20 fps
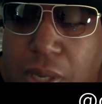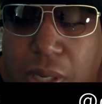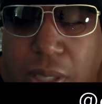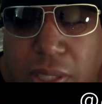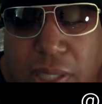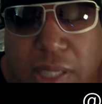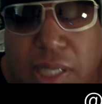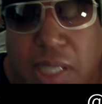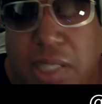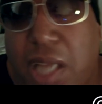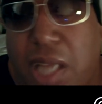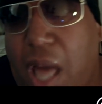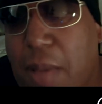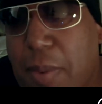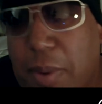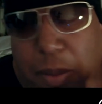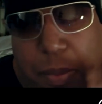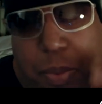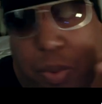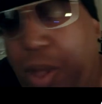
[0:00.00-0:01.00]
But the
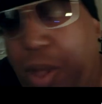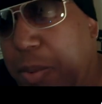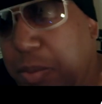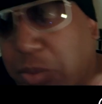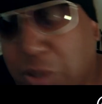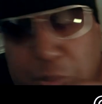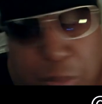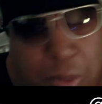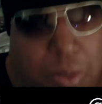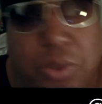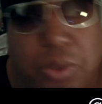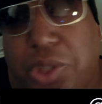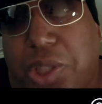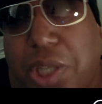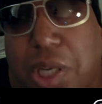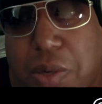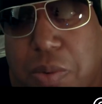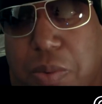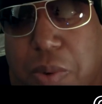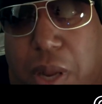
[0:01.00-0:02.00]
time unemployment was
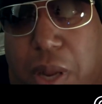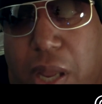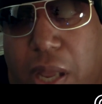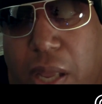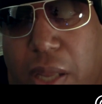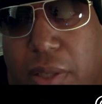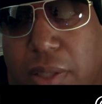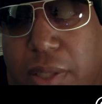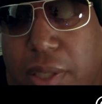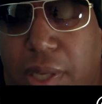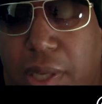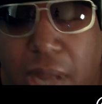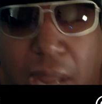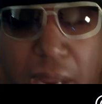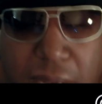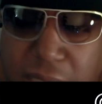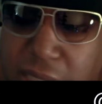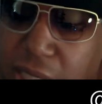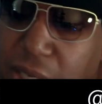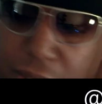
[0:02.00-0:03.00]
bullshitting around.
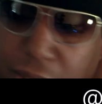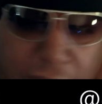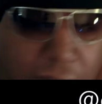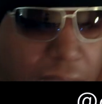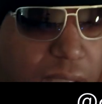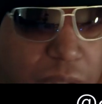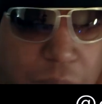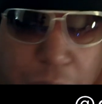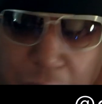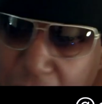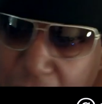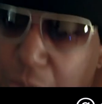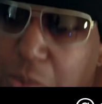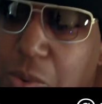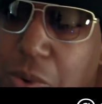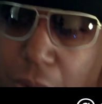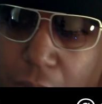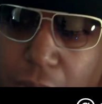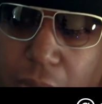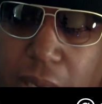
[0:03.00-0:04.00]
And so, yes, we
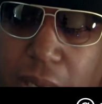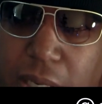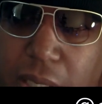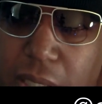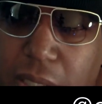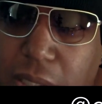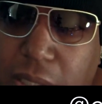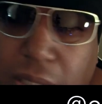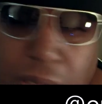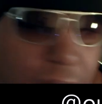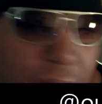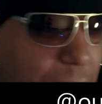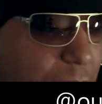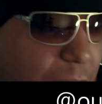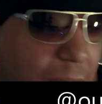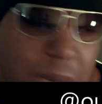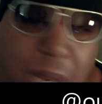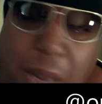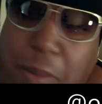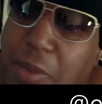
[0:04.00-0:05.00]
were on it. So I'm
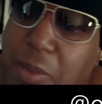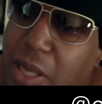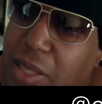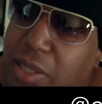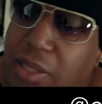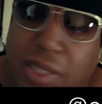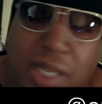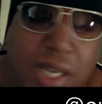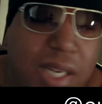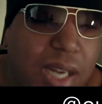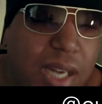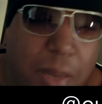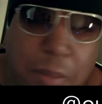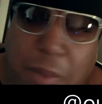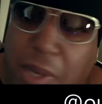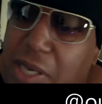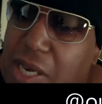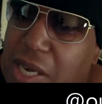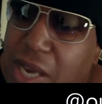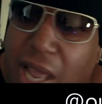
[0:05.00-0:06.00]
not
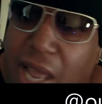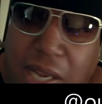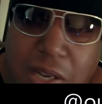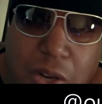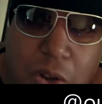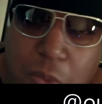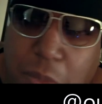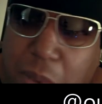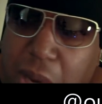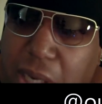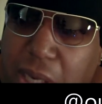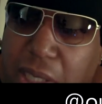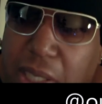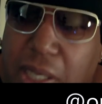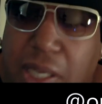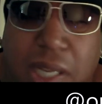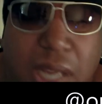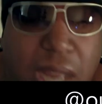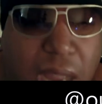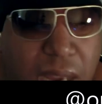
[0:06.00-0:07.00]
denying nobody.
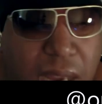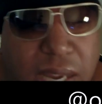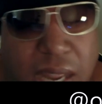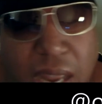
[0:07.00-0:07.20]
And